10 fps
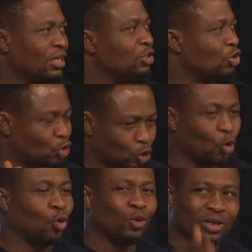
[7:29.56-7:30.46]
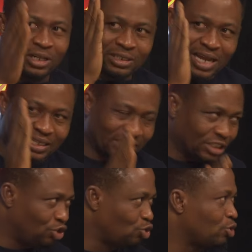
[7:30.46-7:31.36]
So that
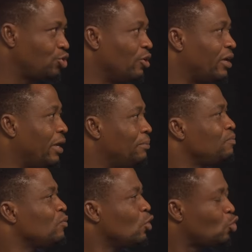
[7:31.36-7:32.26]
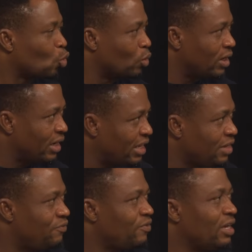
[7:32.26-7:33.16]
instruction came to
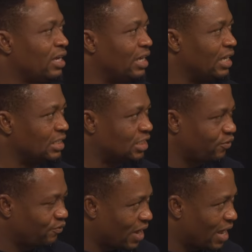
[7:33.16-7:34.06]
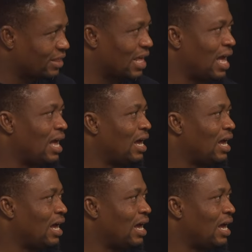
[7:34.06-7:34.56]
leave his father,